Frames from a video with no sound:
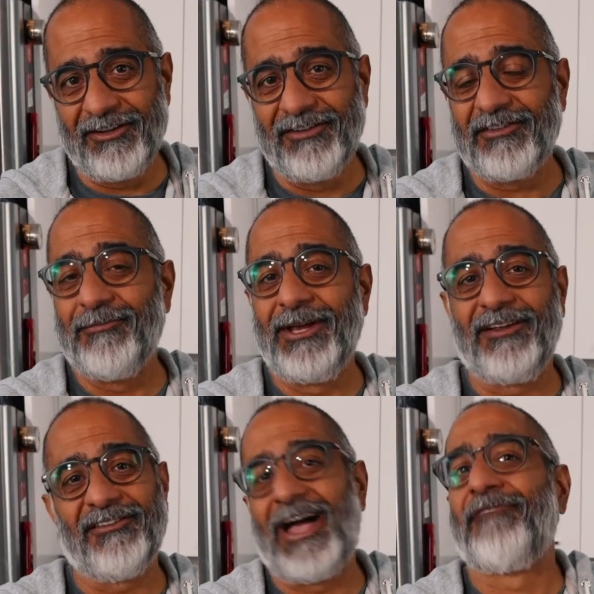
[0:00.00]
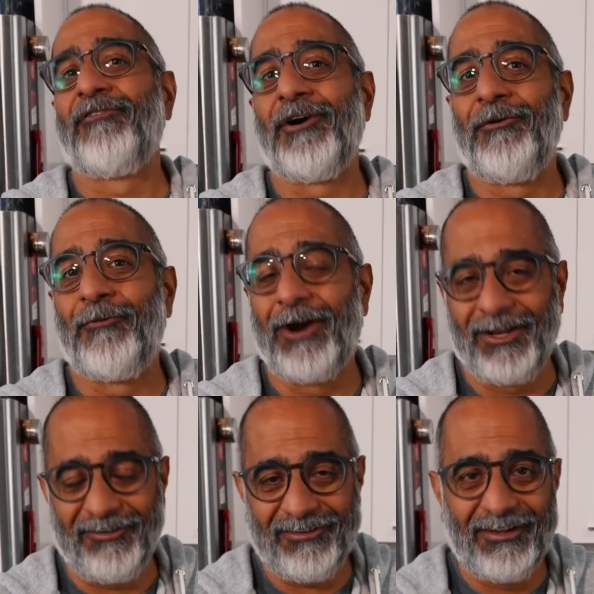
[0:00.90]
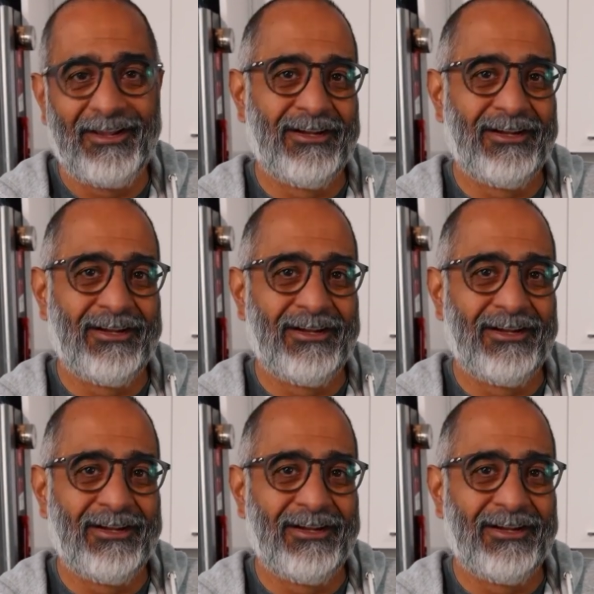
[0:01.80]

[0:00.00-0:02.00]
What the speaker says: is to make saffron rice.